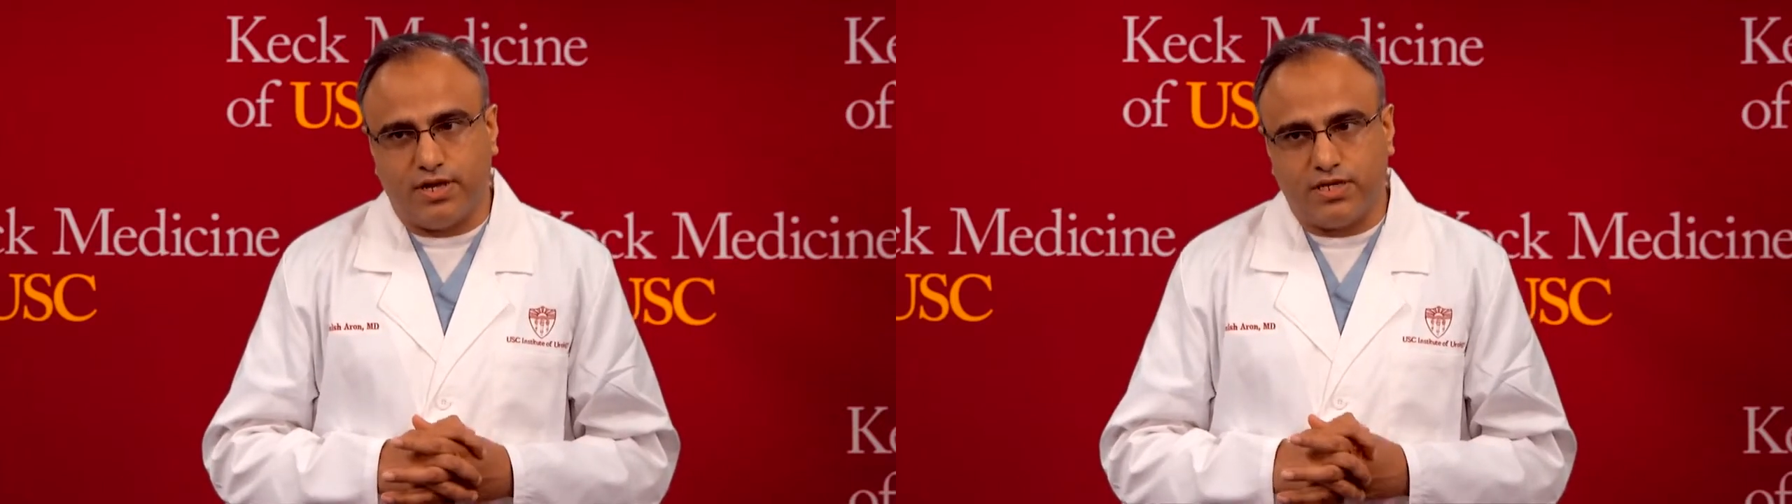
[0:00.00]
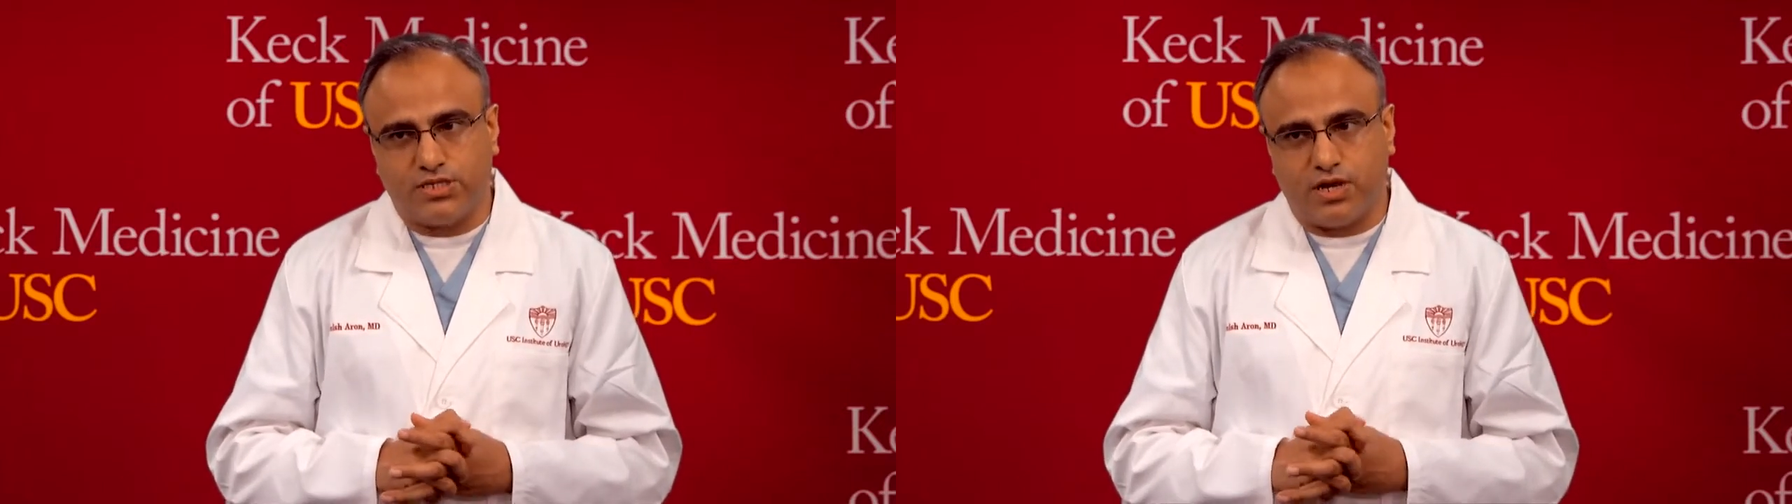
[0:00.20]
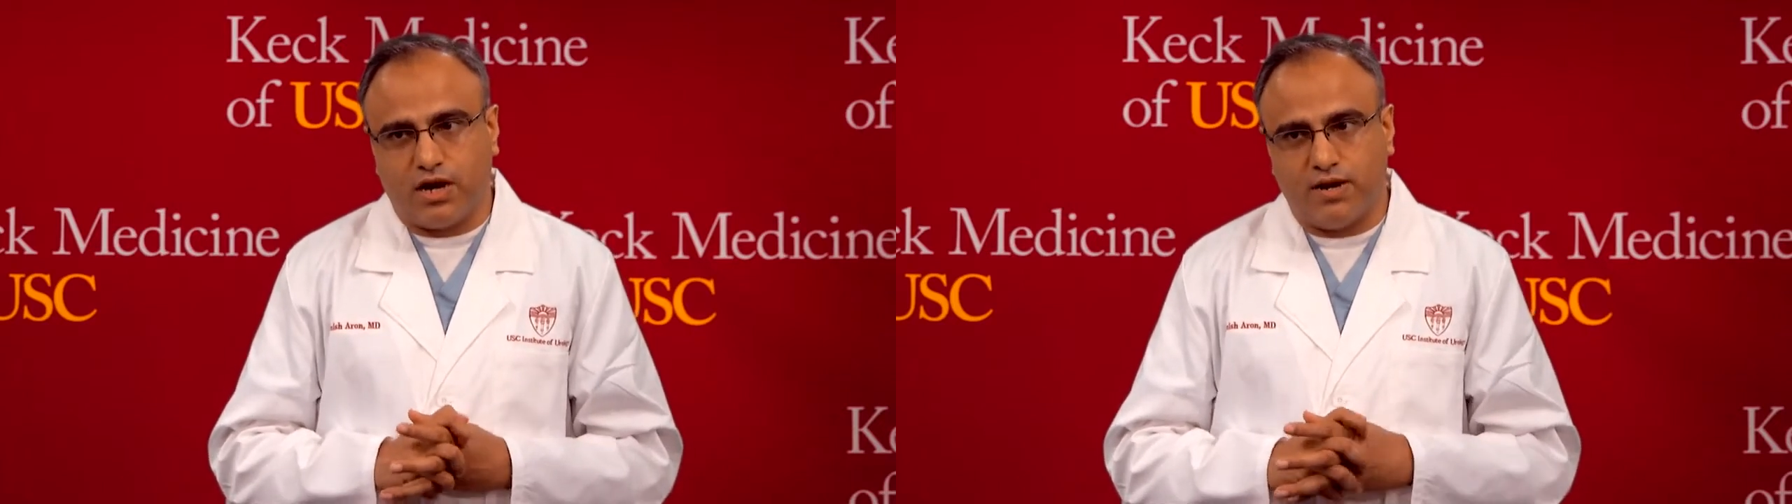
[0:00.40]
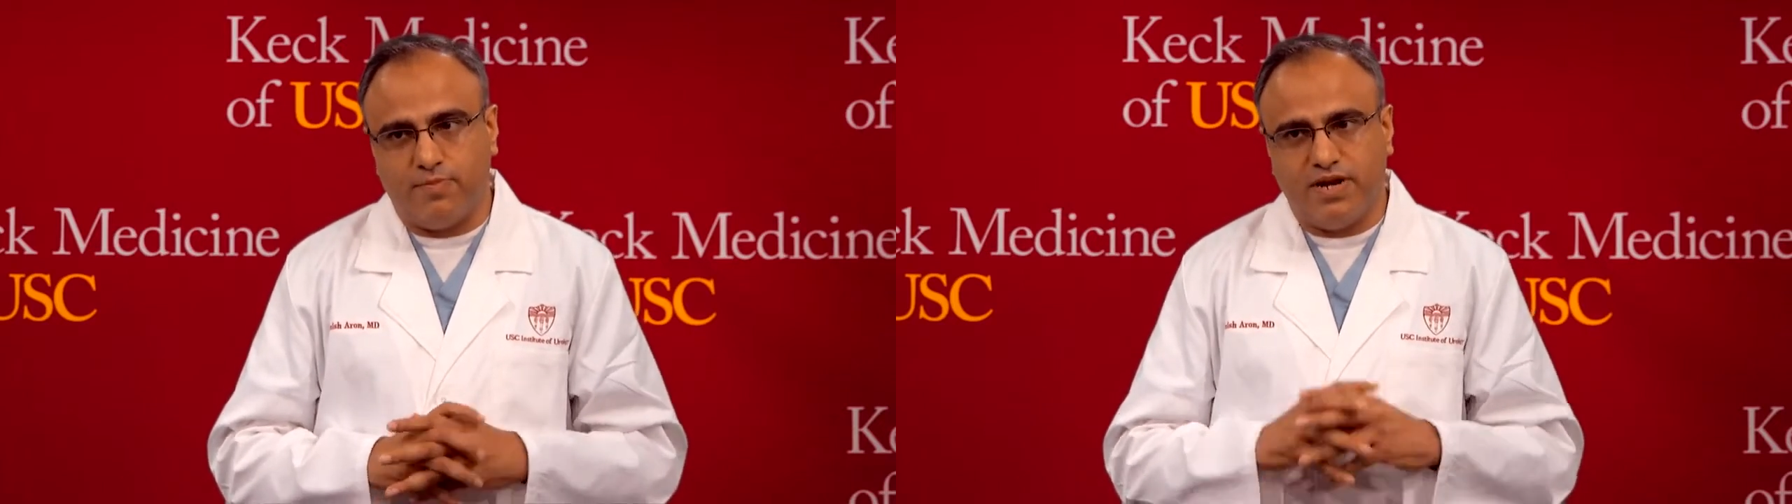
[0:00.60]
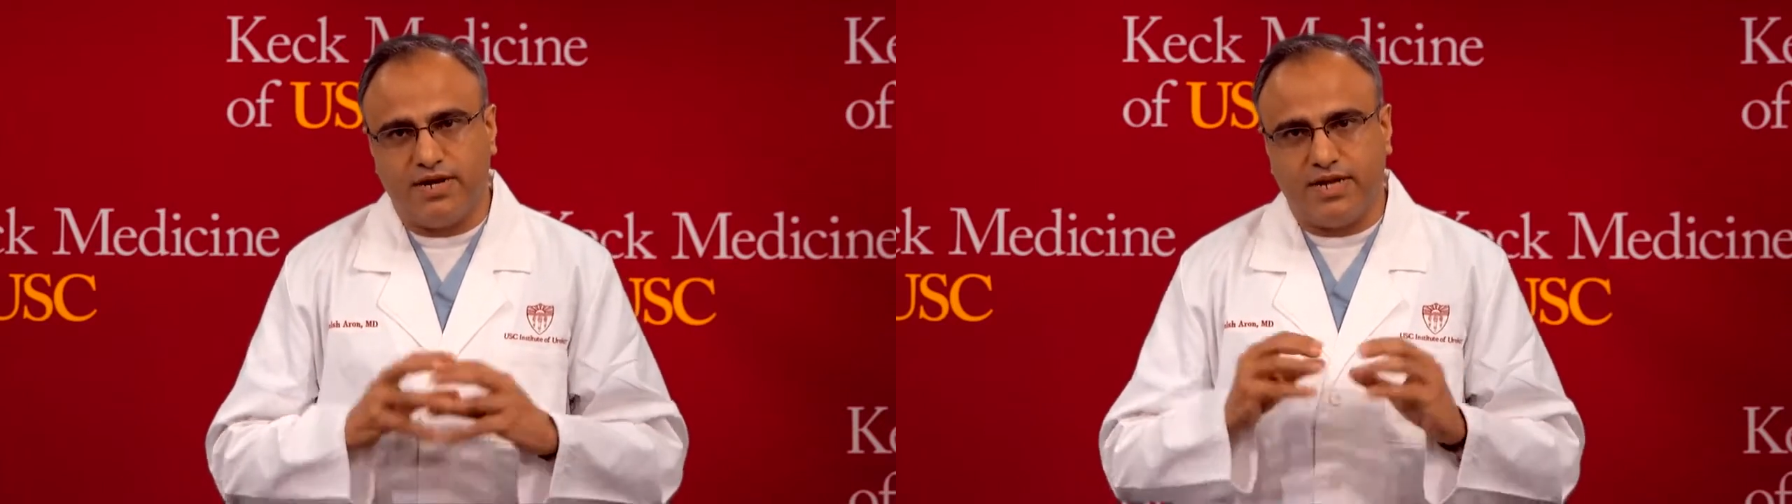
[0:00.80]
is our
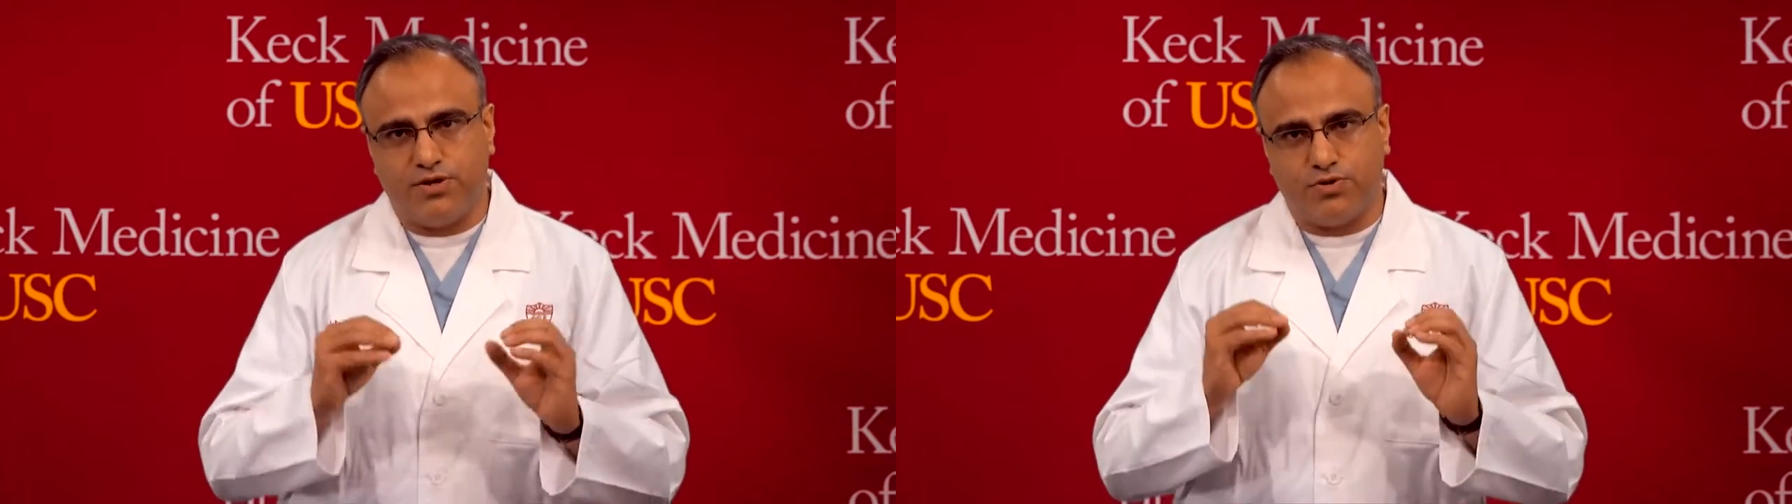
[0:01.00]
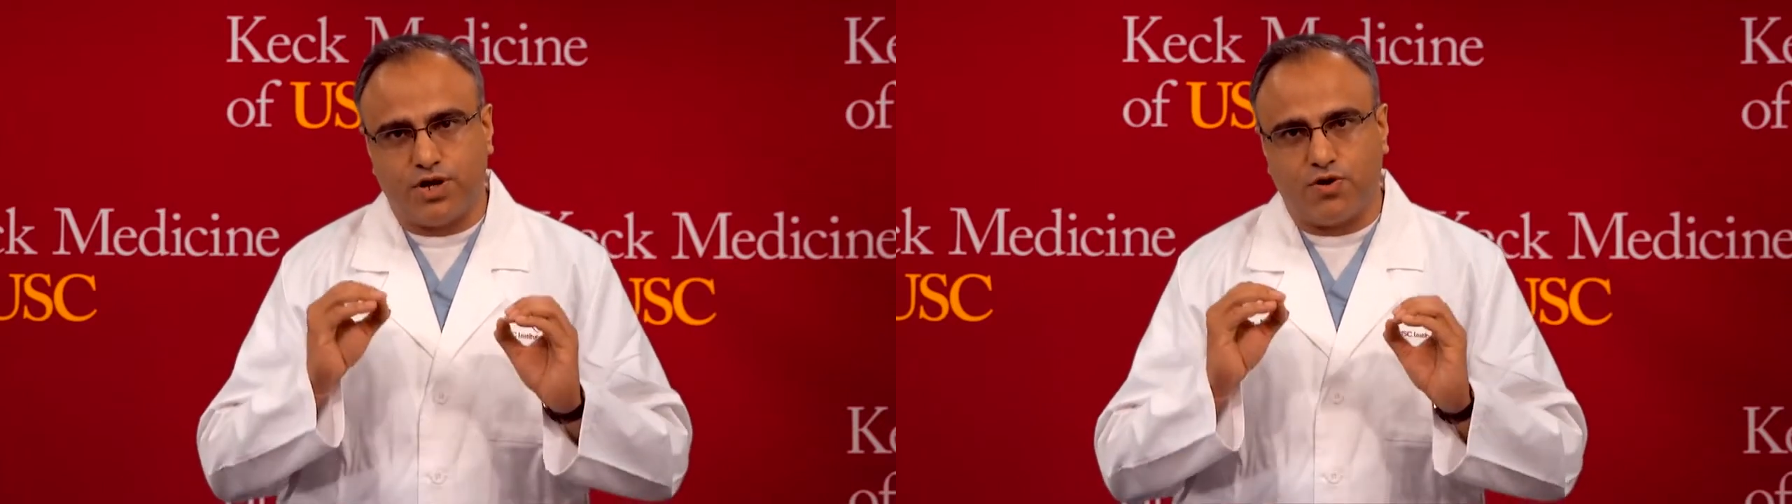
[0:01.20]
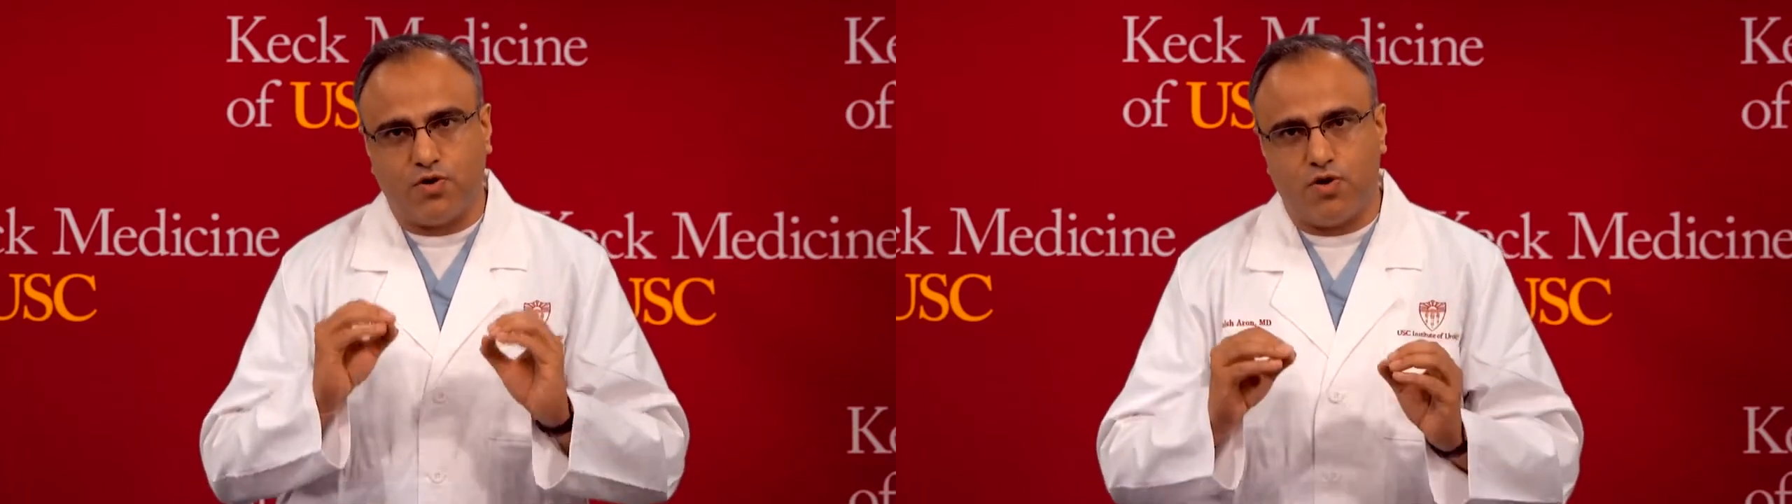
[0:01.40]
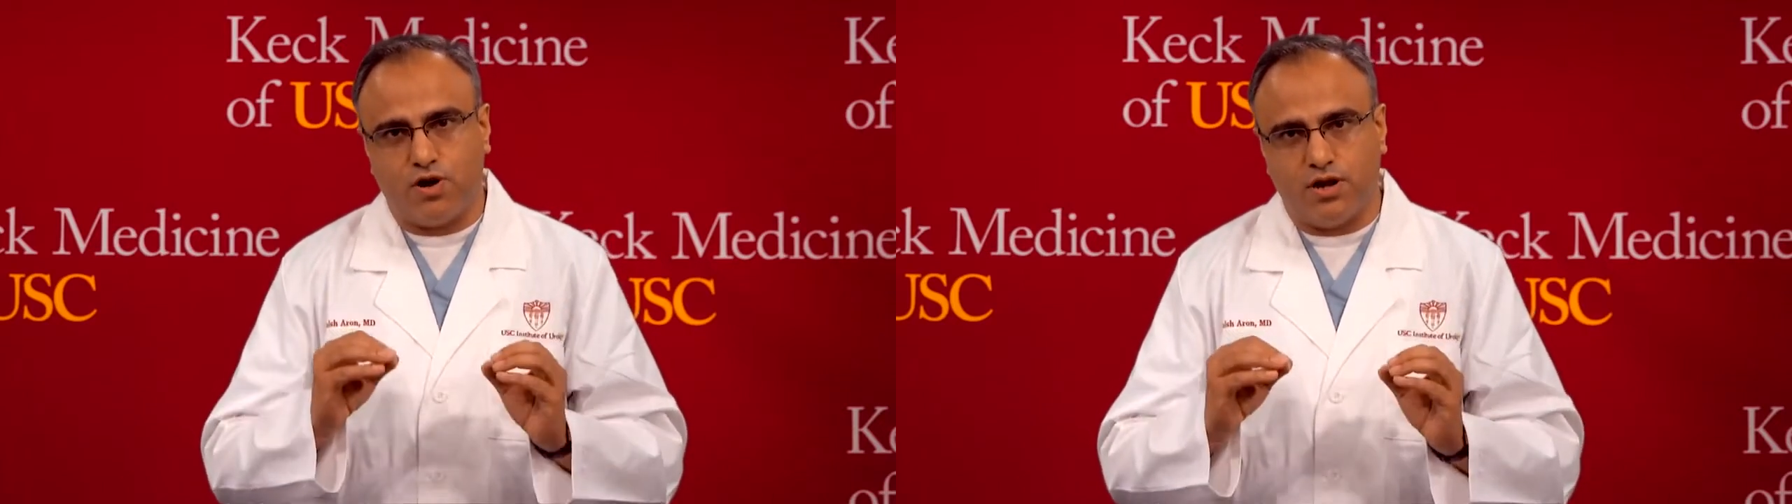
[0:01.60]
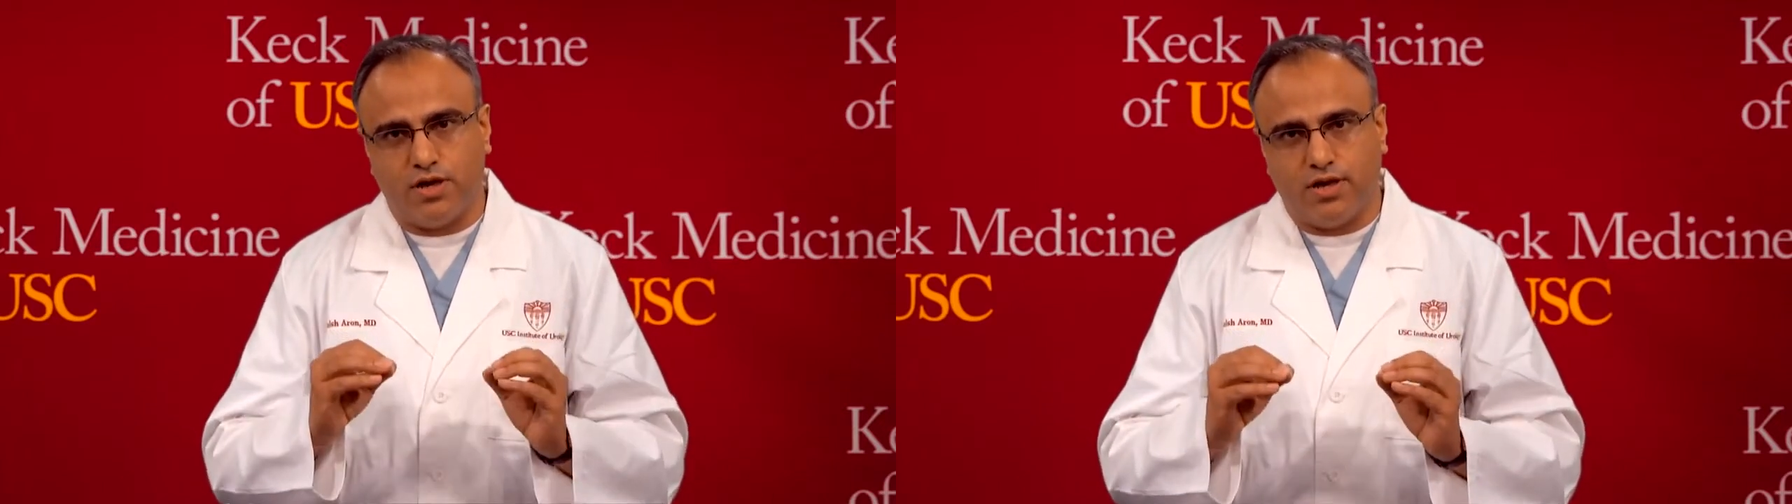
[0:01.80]
ability to
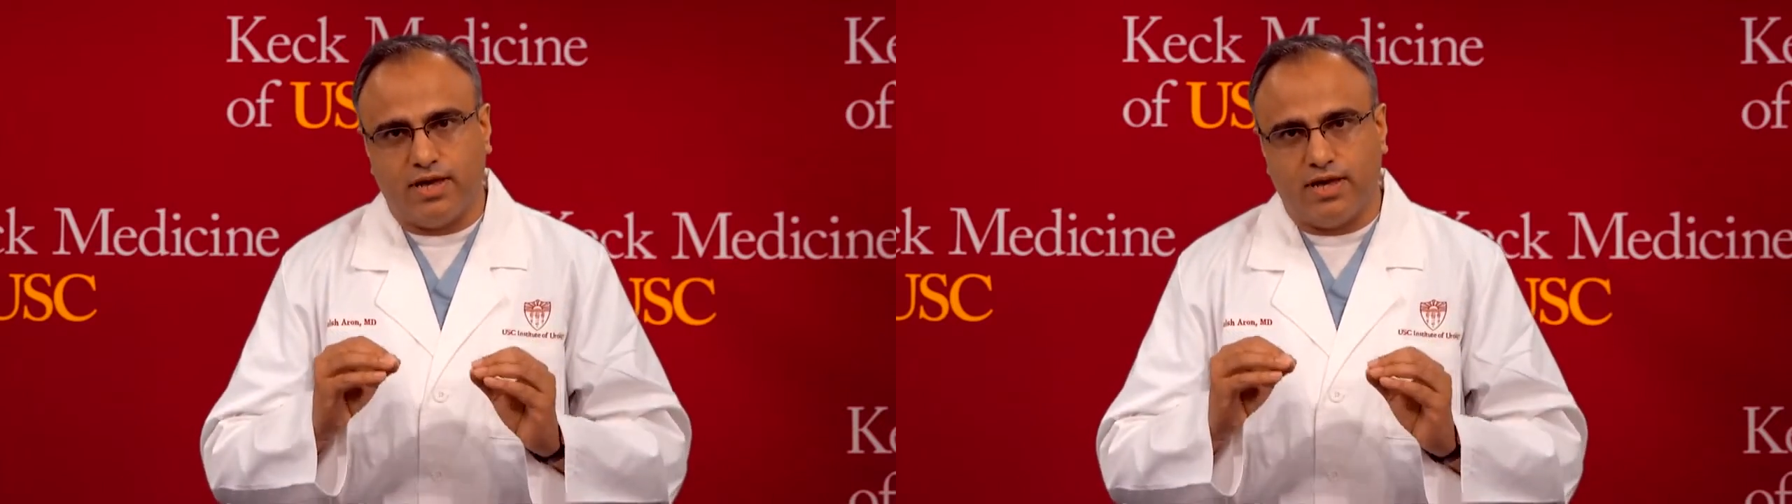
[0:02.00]
record